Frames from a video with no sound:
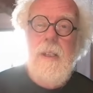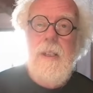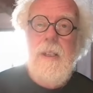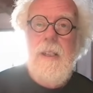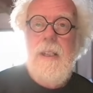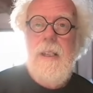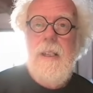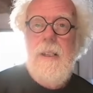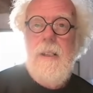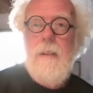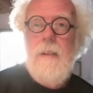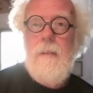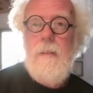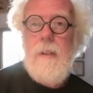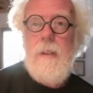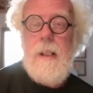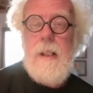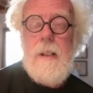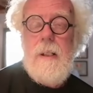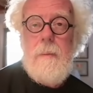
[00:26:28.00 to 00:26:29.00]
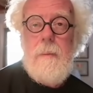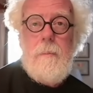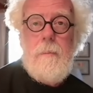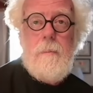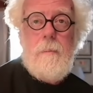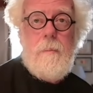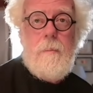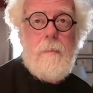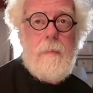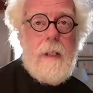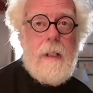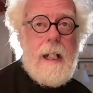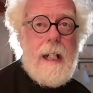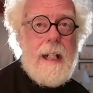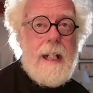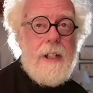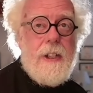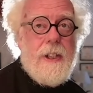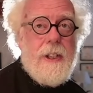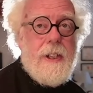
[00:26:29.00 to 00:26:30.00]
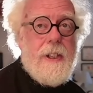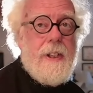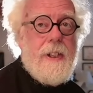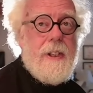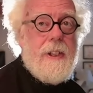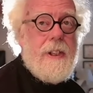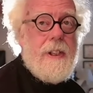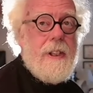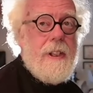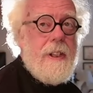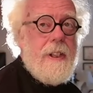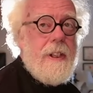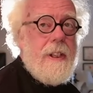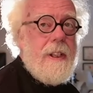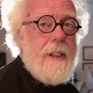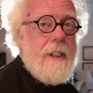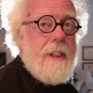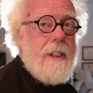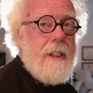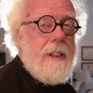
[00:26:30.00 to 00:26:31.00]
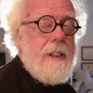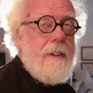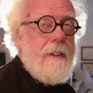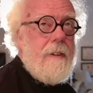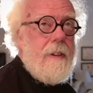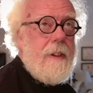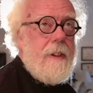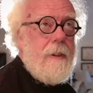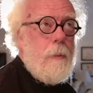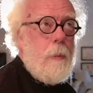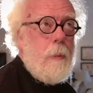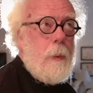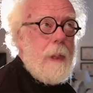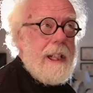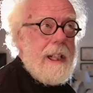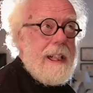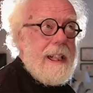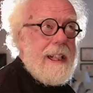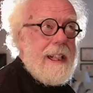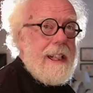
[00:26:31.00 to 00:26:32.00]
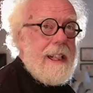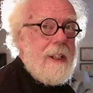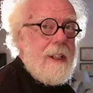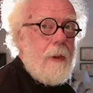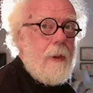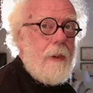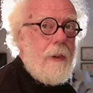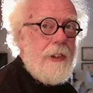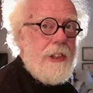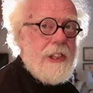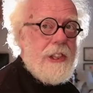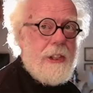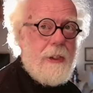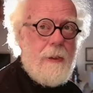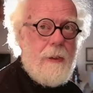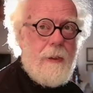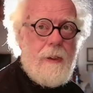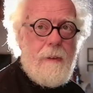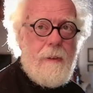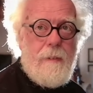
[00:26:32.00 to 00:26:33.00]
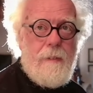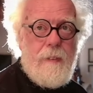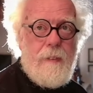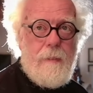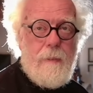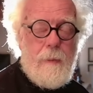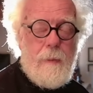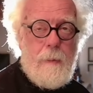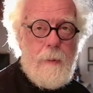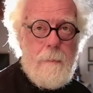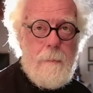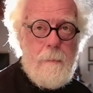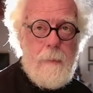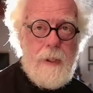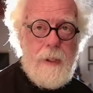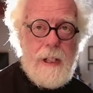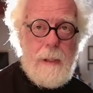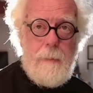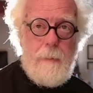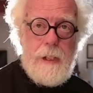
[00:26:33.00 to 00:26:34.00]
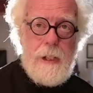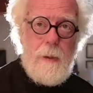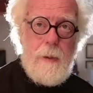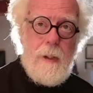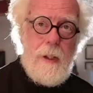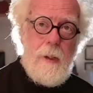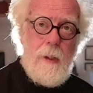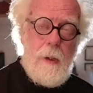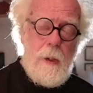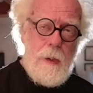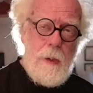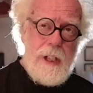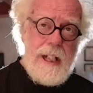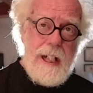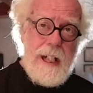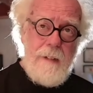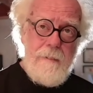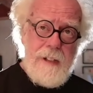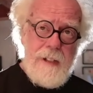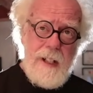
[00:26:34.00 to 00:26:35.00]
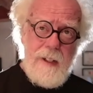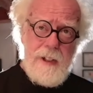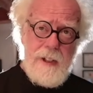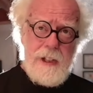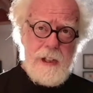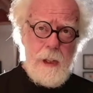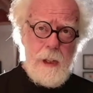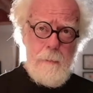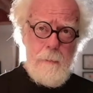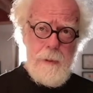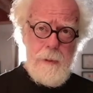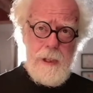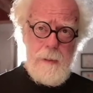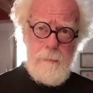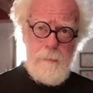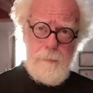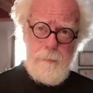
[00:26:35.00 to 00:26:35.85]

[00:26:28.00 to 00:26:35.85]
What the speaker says: yeah and we also remember that we don't only have telescopes.